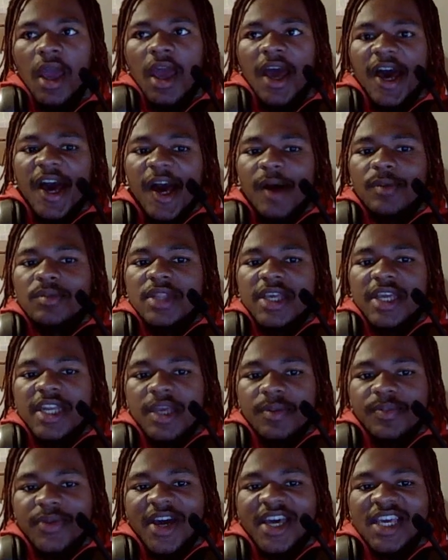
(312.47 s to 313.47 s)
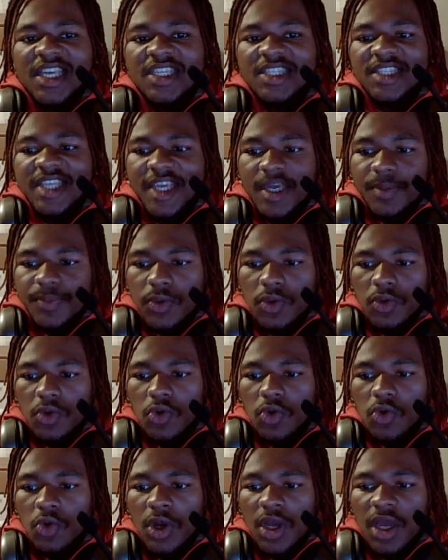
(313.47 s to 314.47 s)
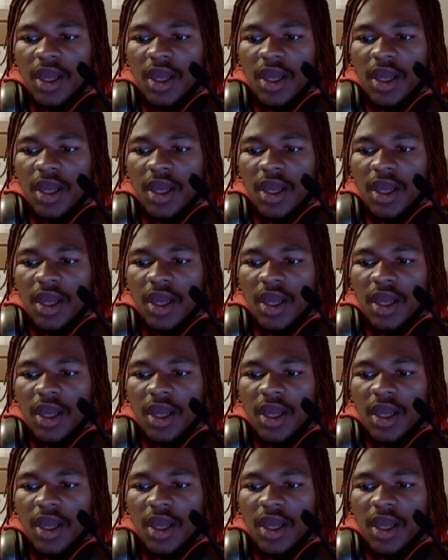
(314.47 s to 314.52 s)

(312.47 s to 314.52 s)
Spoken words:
I'm leading by example.